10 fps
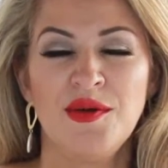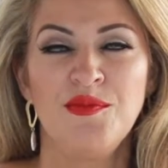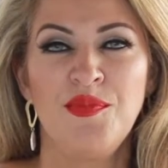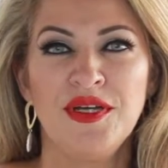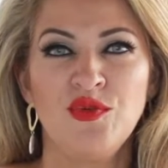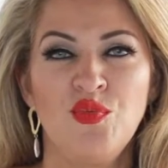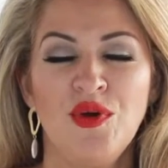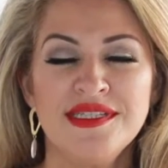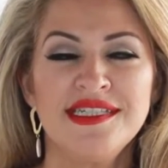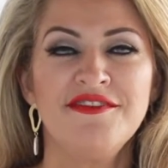But
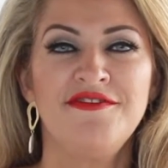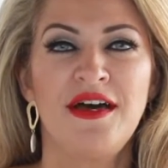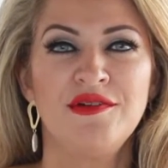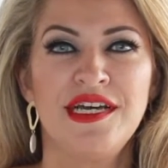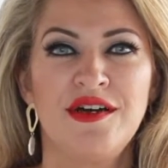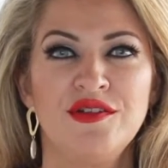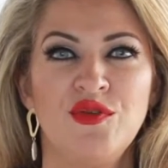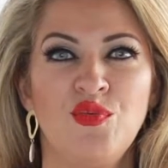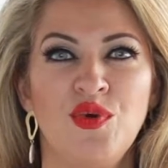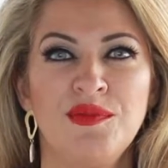once I found
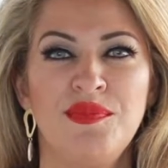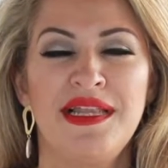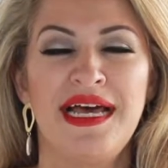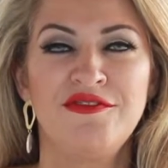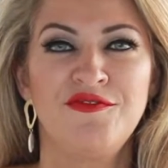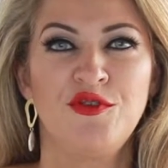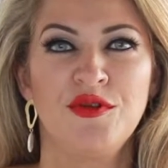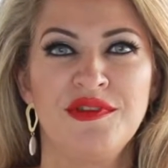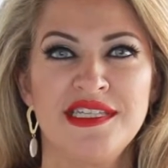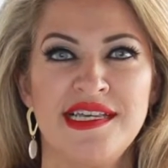out what
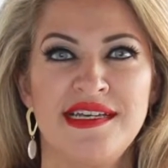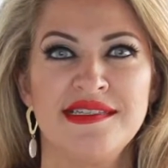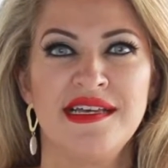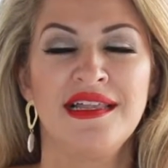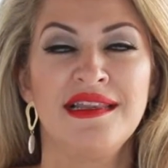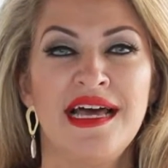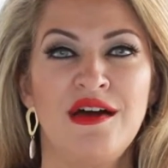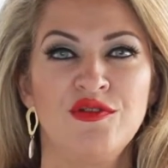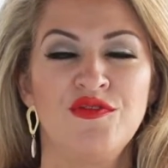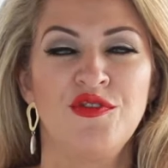platform this has
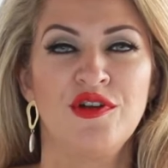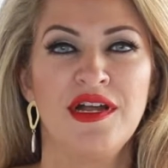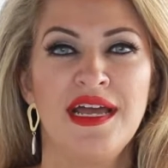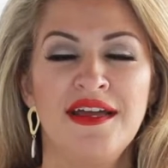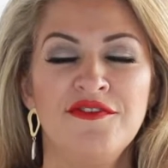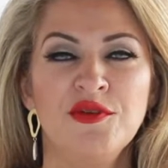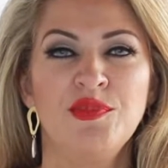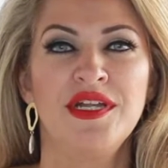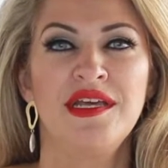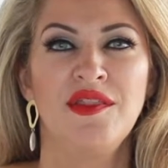allowed for
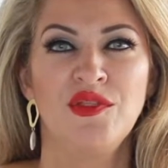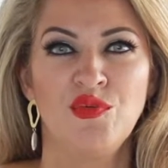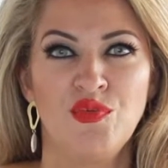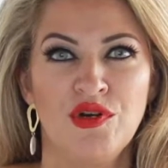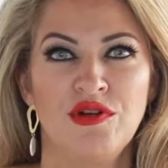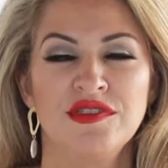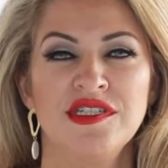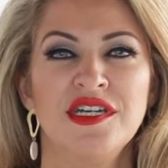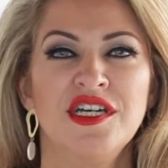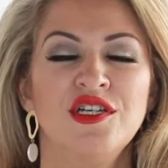everybody in the world
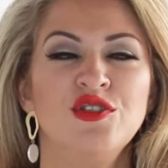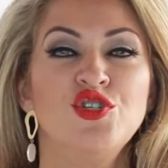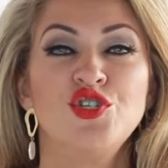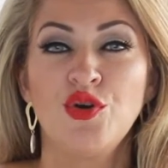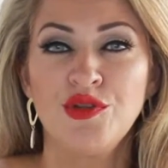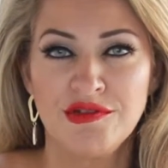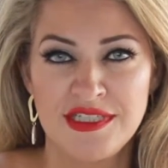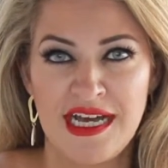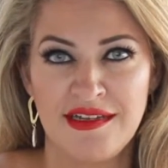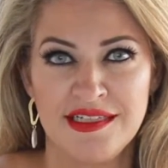to show their
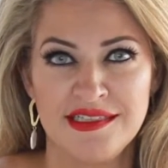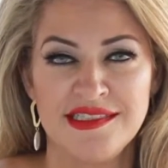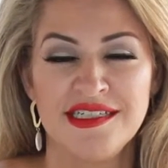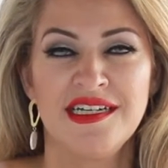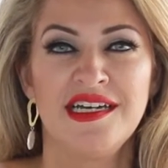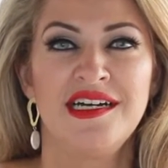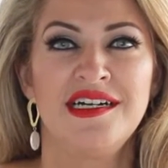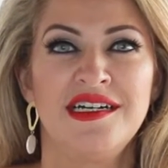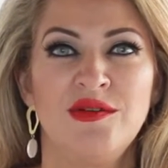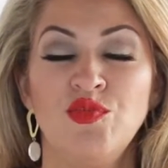talent,
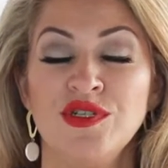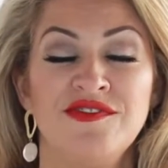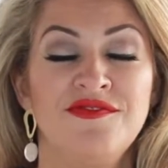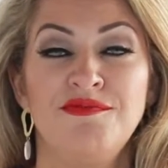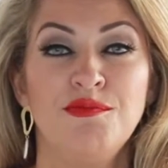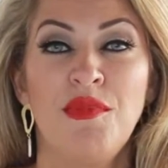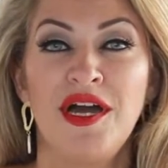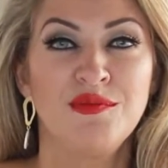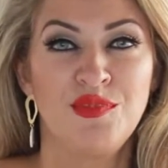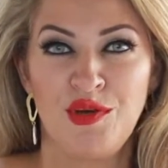was
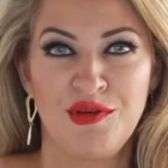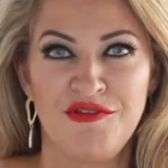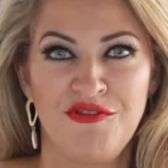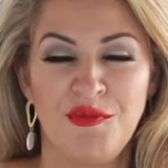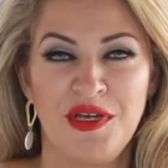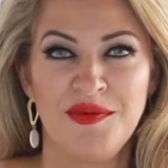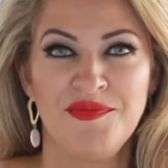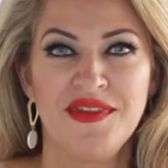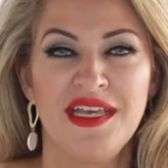mind-blowing for me.